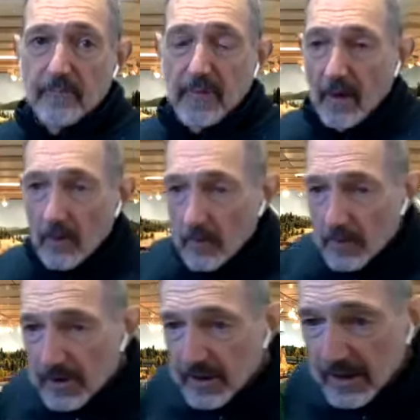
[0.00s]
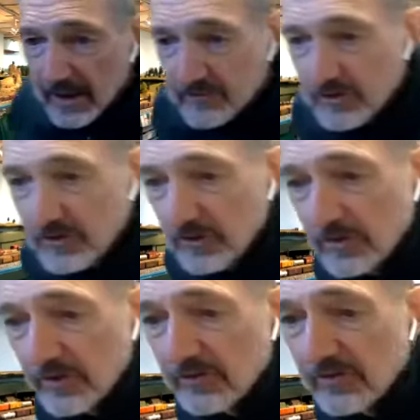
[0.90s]
Now all we're going to have to
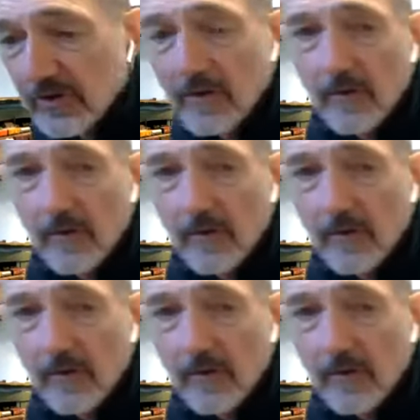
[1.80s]
do is